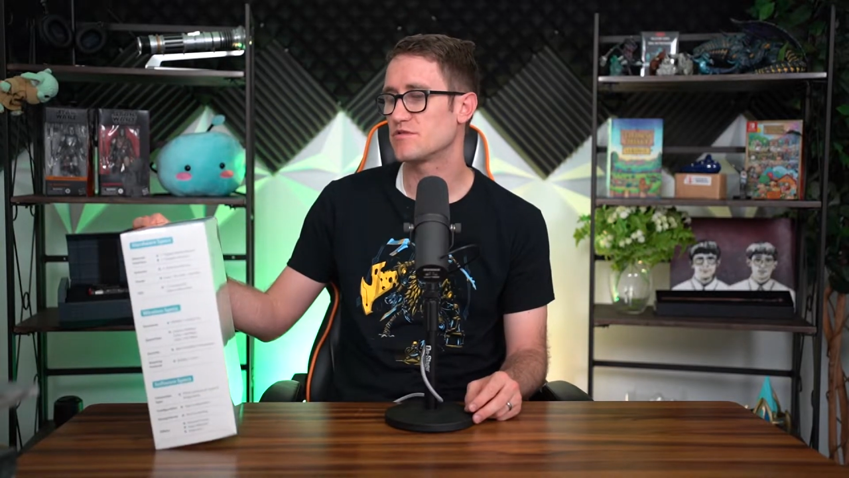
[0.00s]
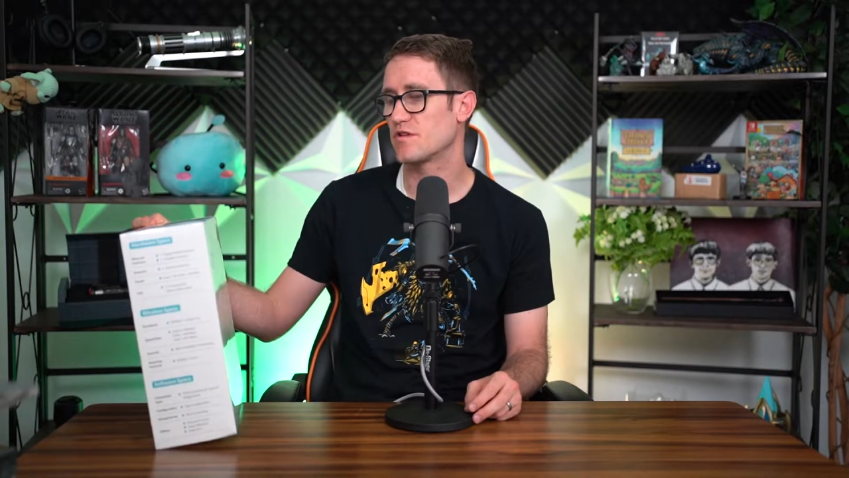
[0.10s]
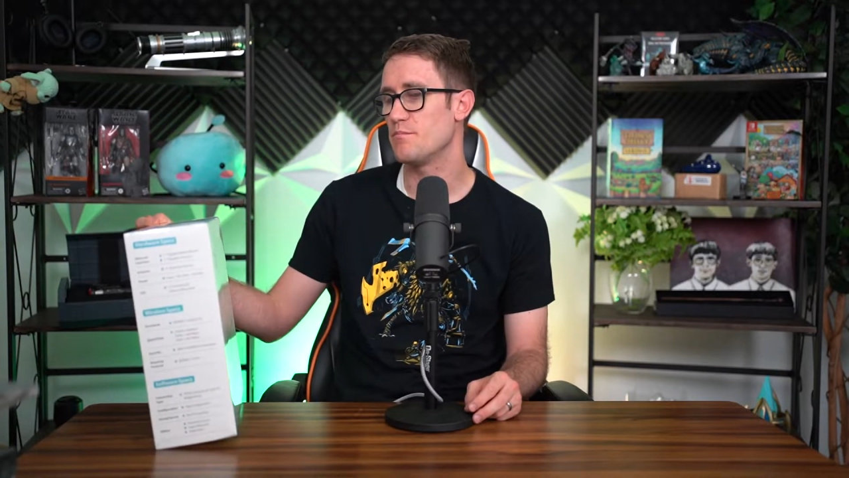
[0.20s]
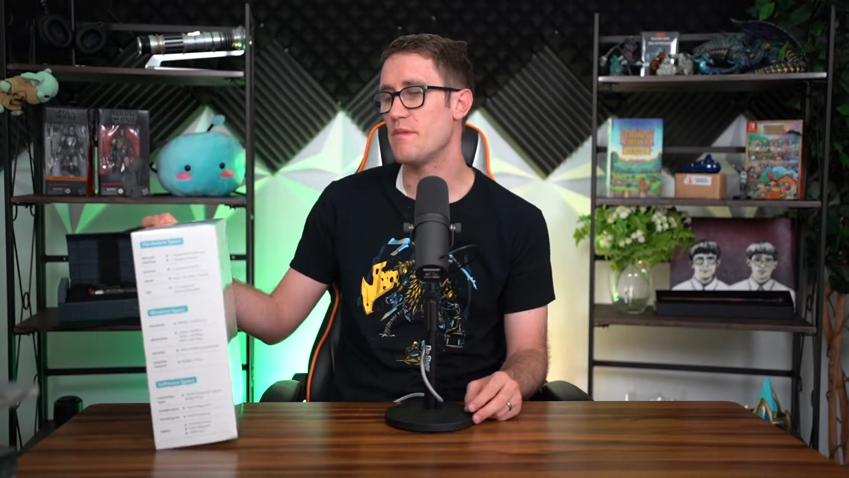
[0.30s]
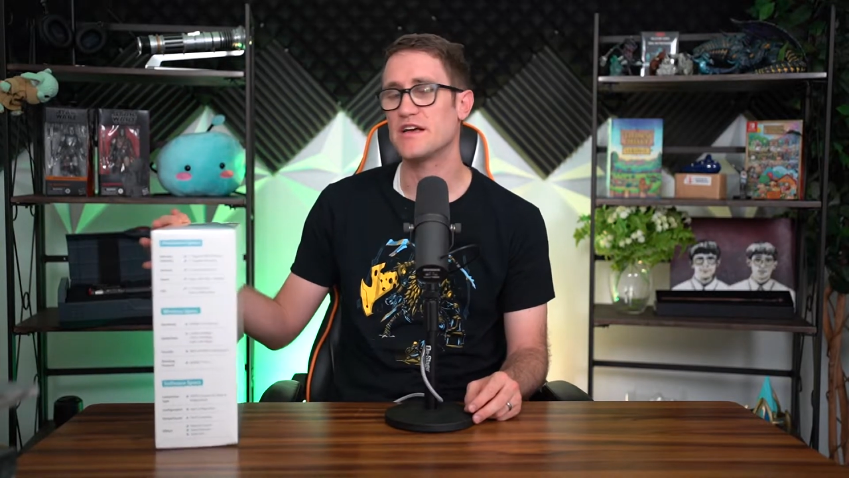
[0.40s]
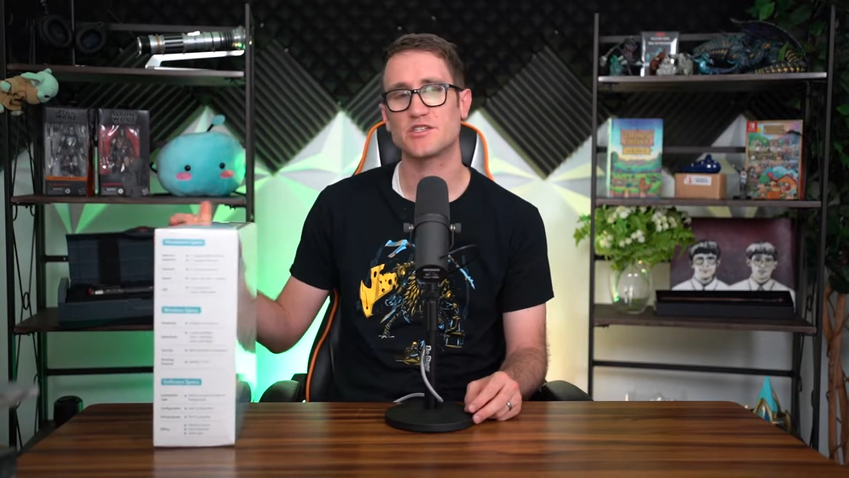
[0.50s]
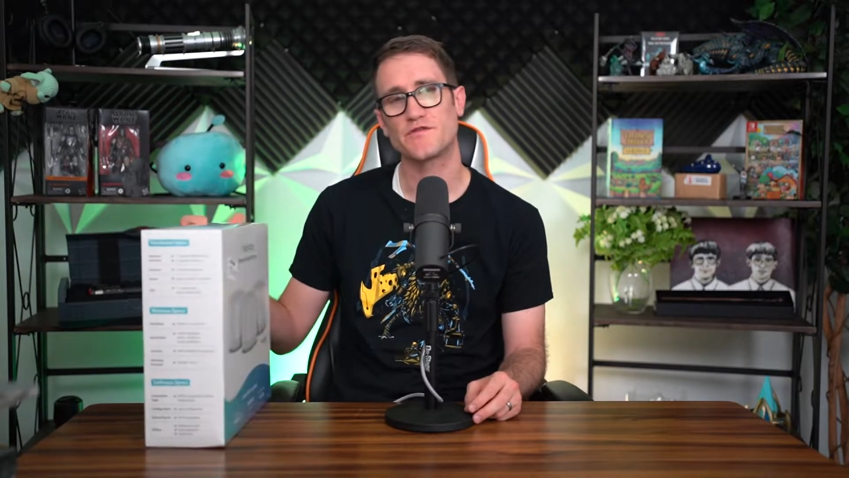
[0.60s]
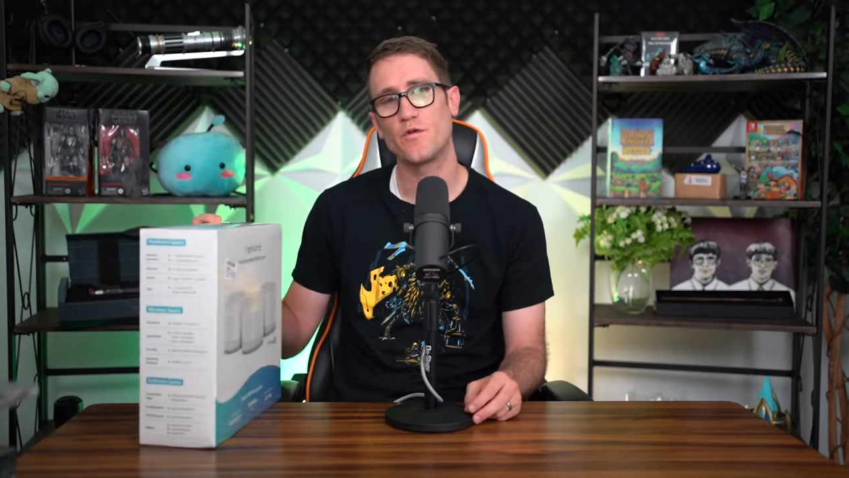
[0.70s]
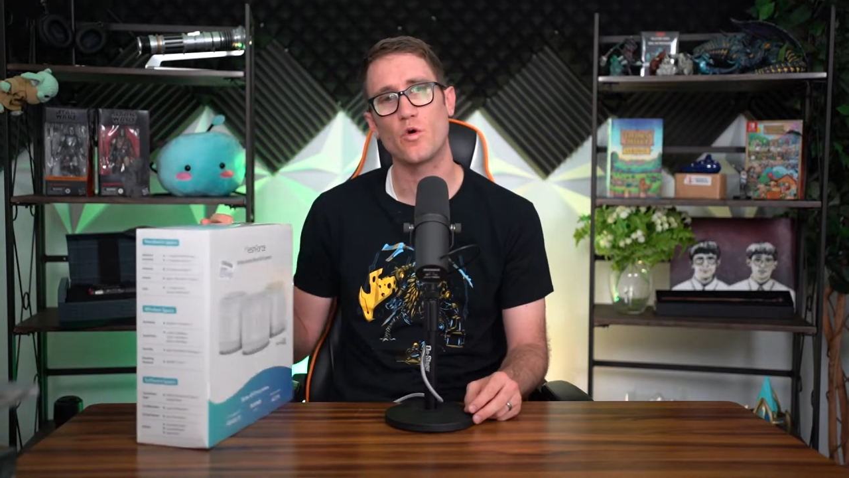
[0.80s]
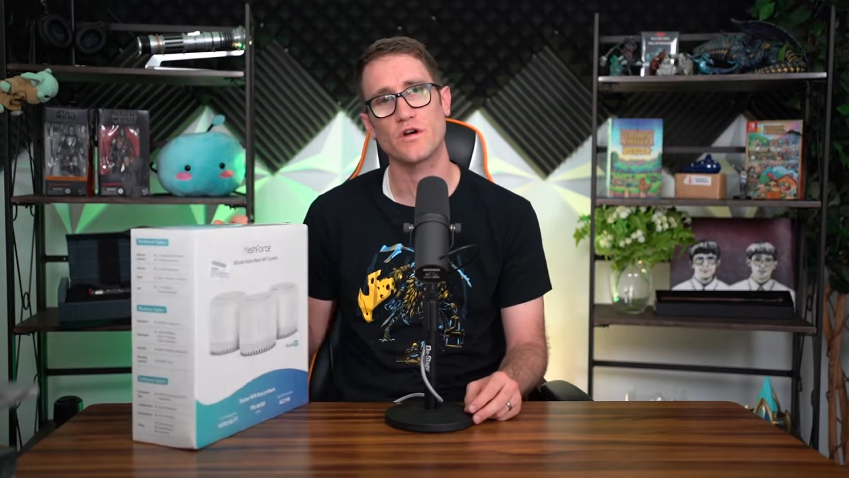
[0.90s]
from Mesh
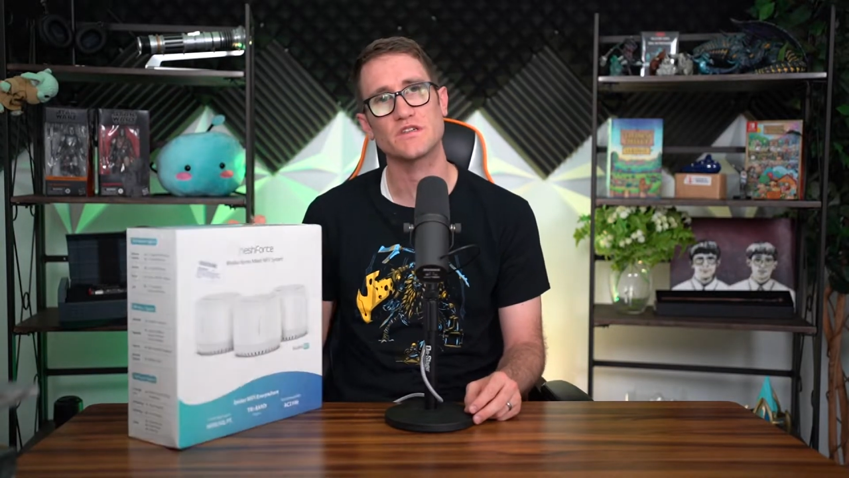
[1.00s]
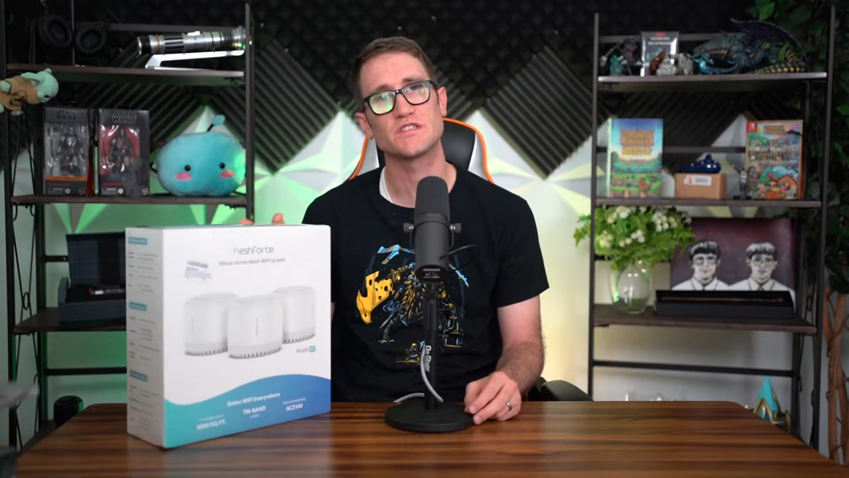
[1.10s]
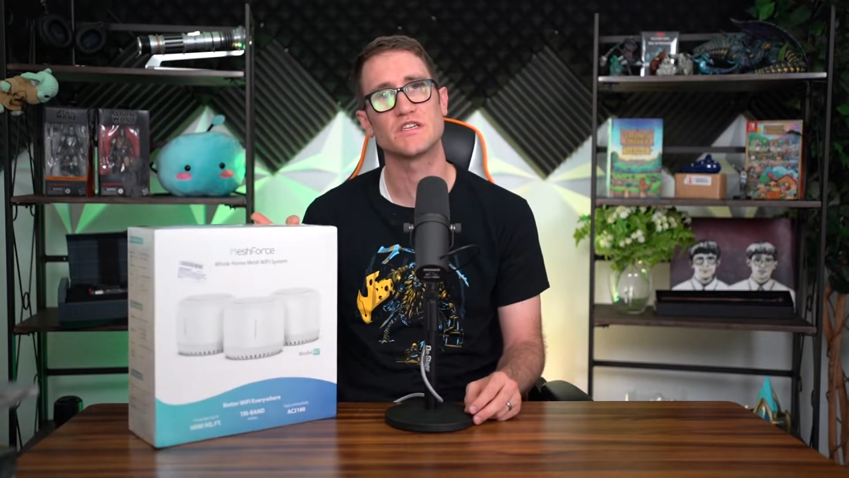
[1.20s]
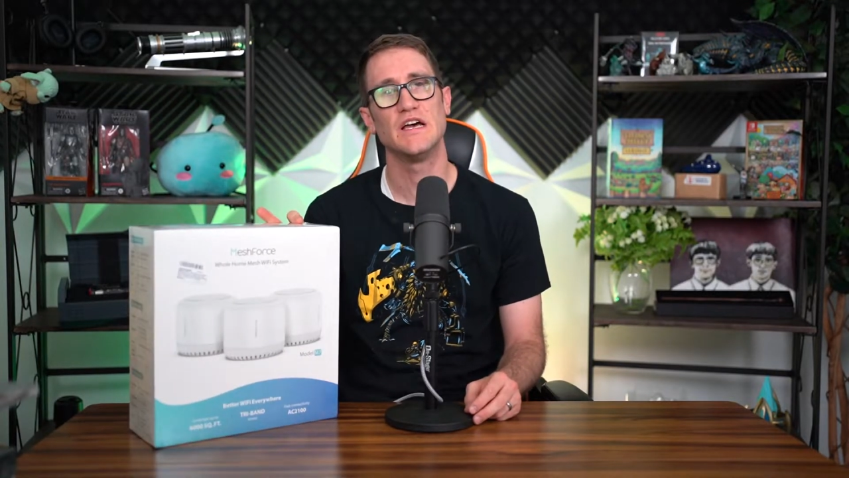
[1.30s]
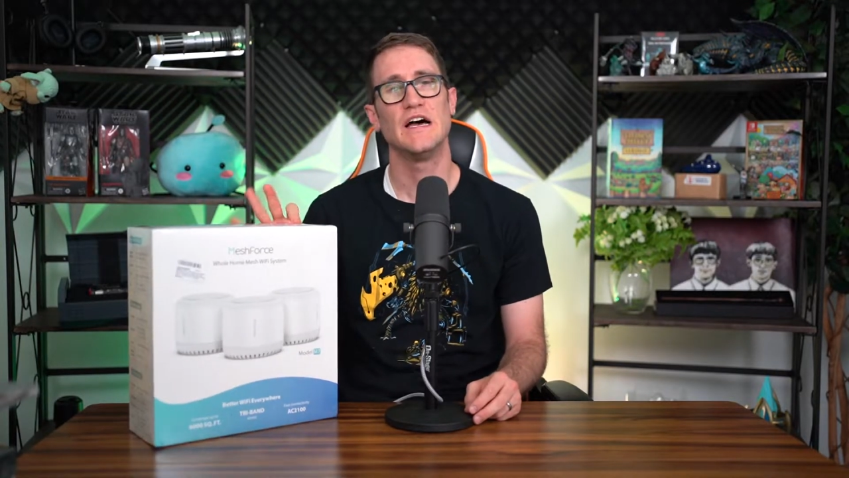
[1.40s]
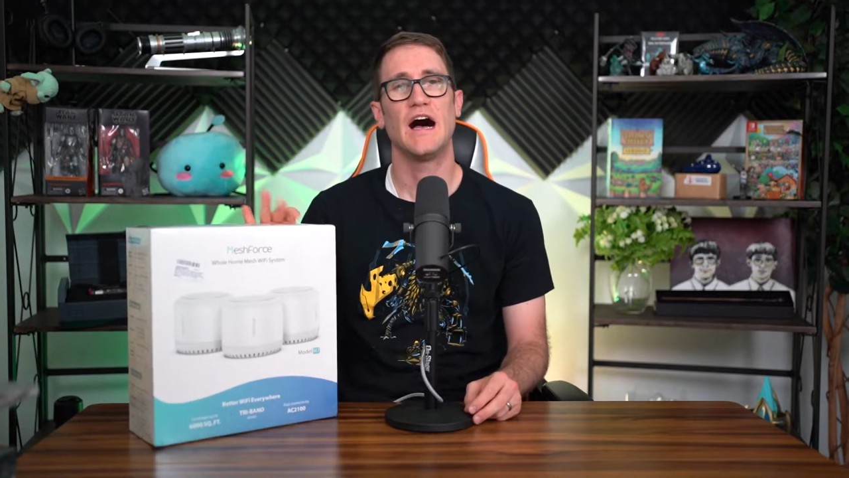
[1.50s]
Force.